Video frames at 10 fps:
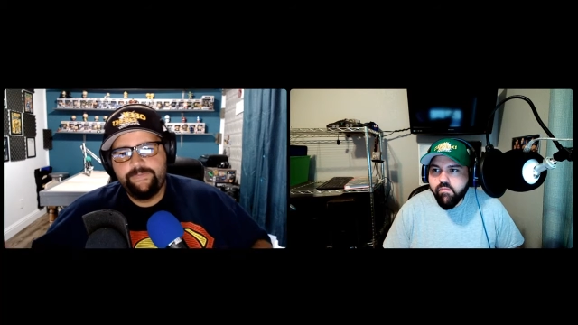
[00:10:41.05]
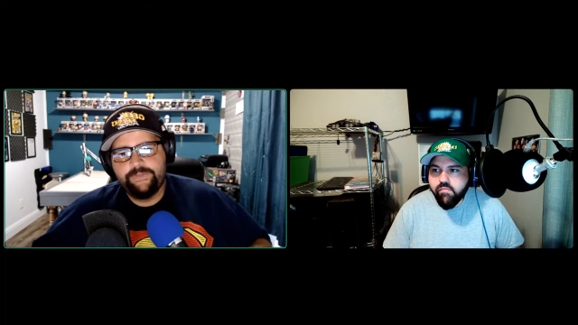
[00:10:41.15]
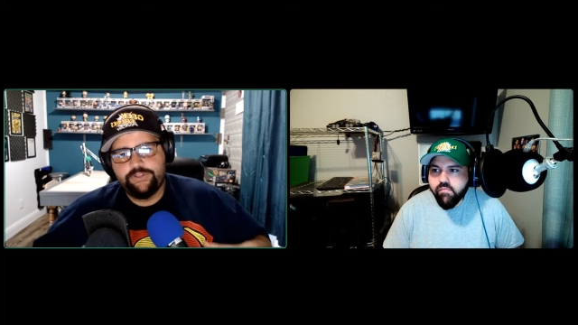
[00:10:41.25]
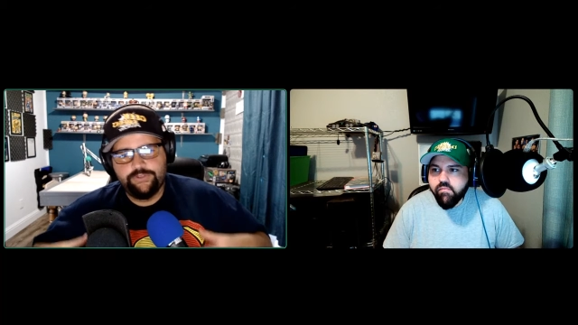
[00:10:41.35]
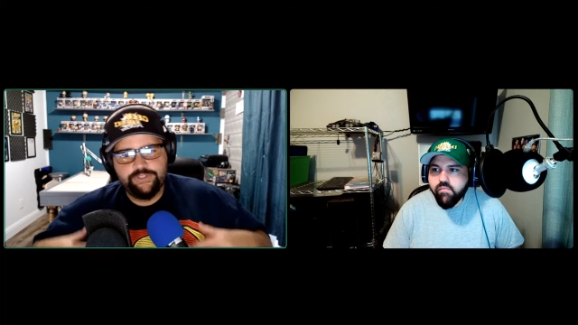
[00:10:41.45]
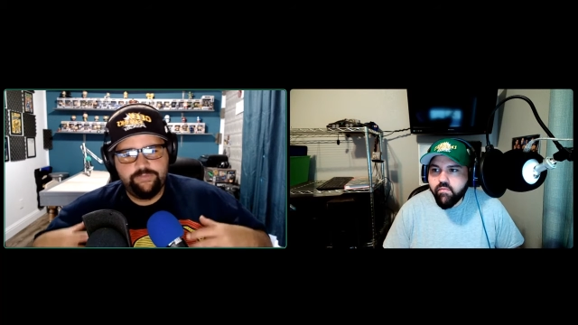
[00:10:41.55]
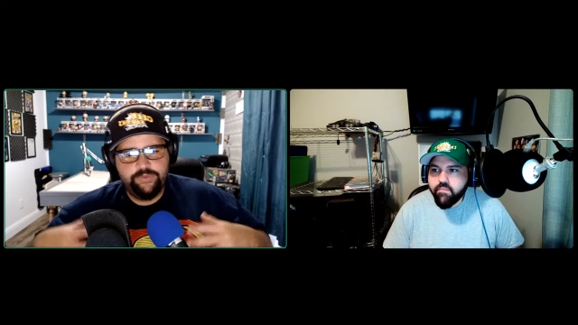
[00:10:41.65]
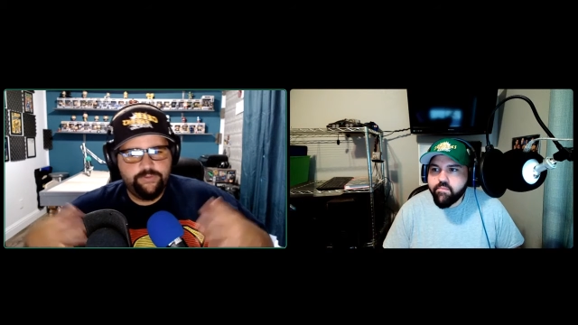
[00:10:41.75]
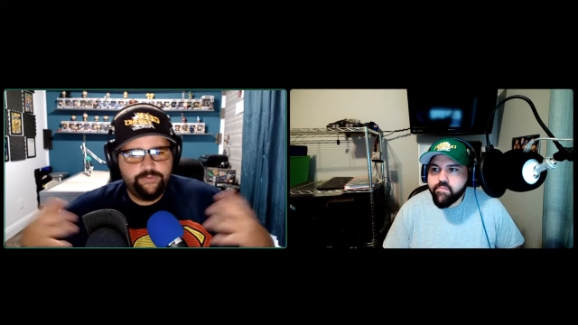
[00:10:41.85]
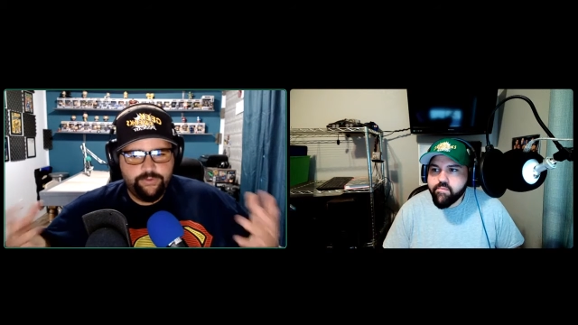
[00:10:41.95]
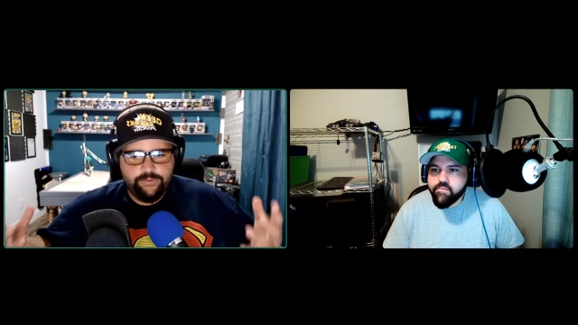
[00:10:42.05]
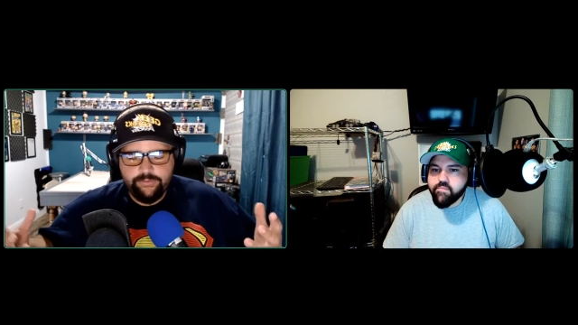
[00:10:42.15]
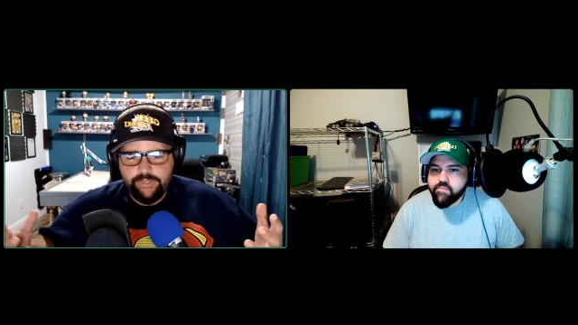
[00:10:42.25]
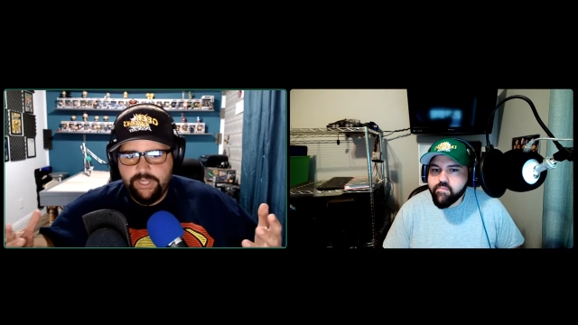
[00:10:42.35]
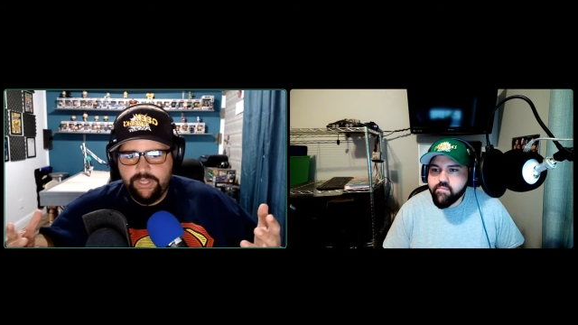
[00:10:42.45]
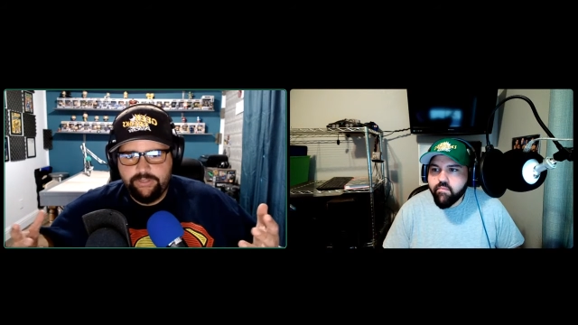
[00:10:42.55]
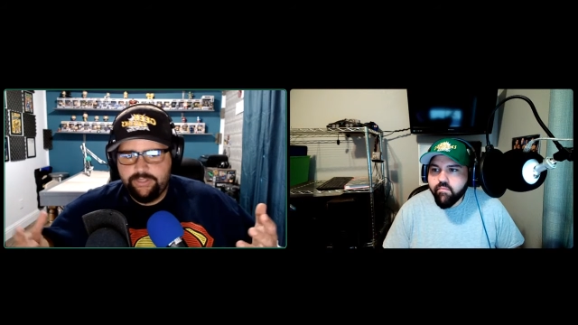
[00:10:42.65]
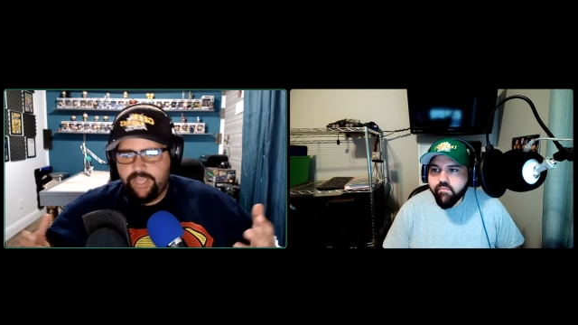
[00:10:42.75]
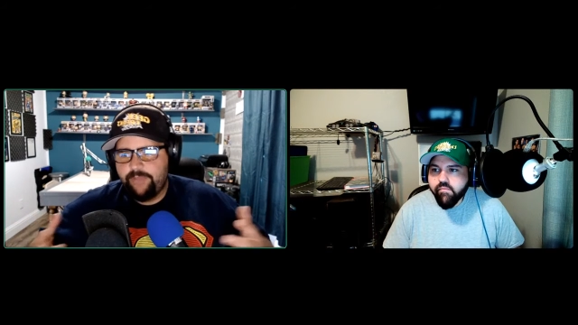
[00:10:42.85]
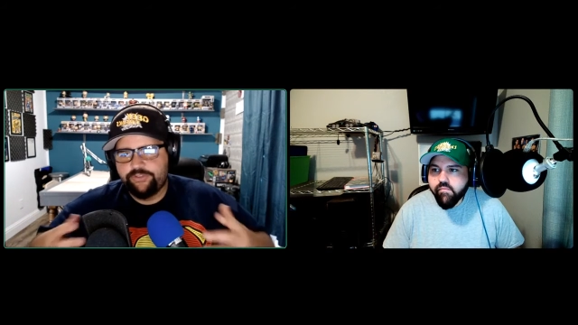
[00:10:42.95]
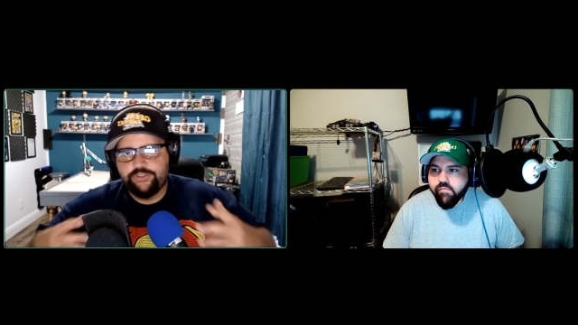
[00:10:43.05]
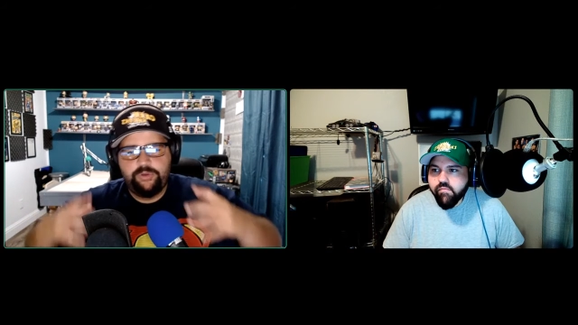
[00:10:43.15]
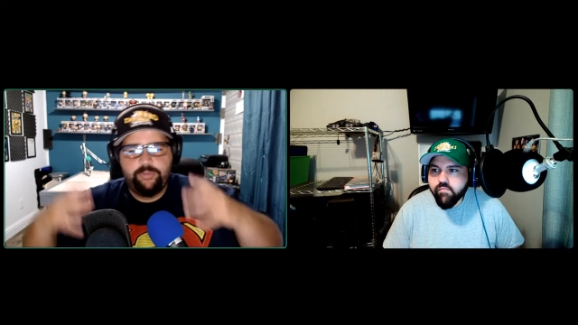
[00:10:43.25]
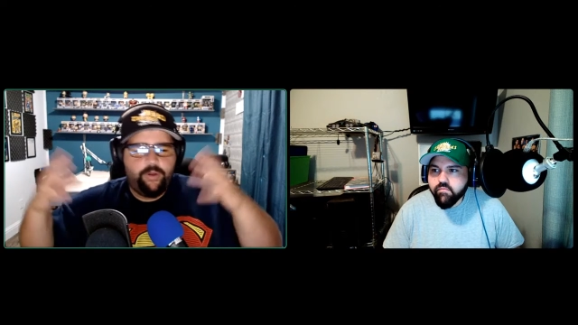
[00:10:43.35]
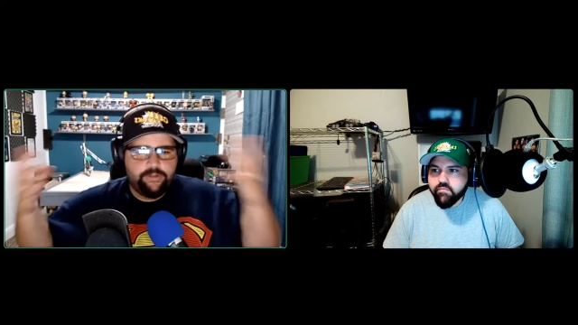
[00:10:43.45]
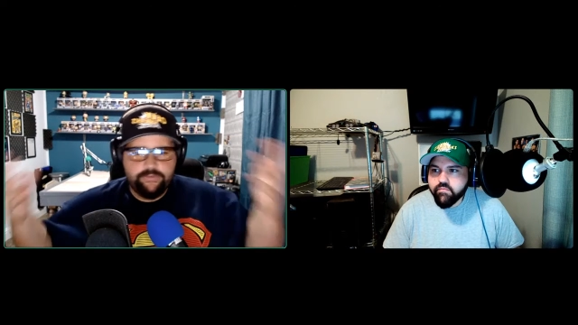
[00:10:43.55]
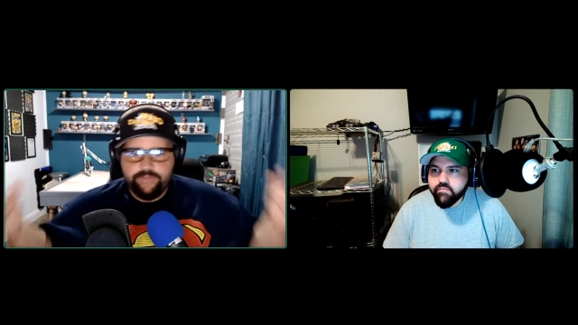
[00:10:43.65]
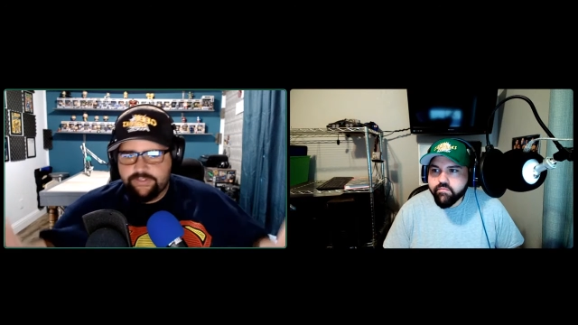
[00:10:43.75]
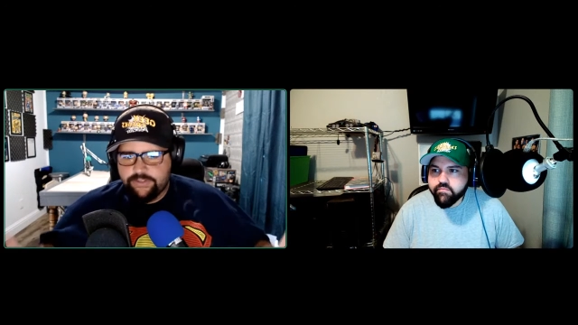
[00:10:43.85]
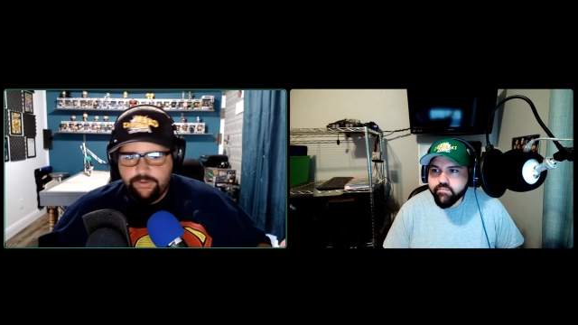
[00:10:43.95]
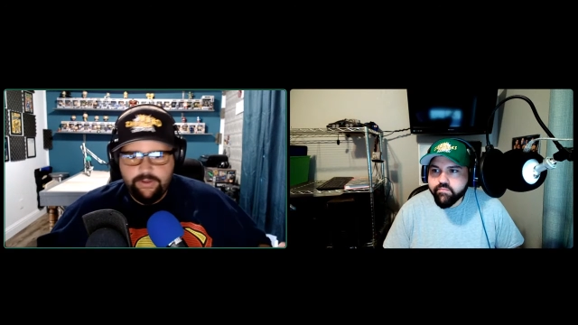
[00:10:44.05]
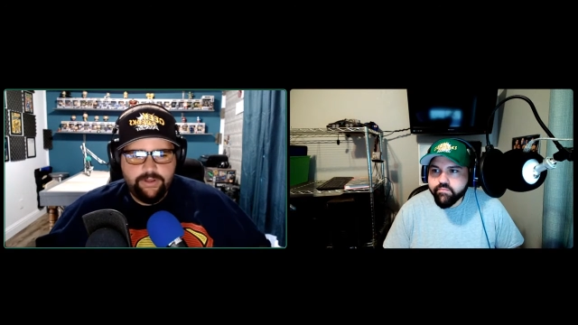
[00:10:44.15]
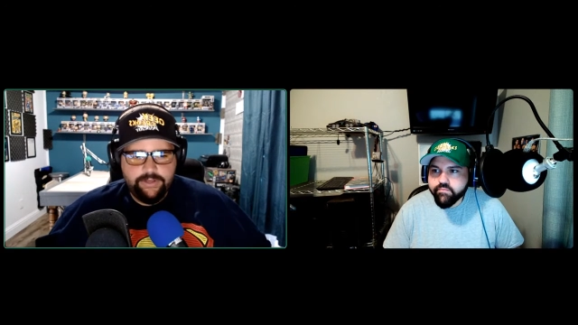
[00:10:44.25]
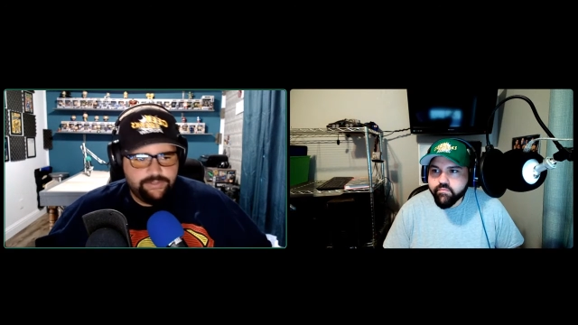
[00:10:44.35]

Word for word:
Speaker 1: Controls this beautiful uh, game with so many particle effects going on.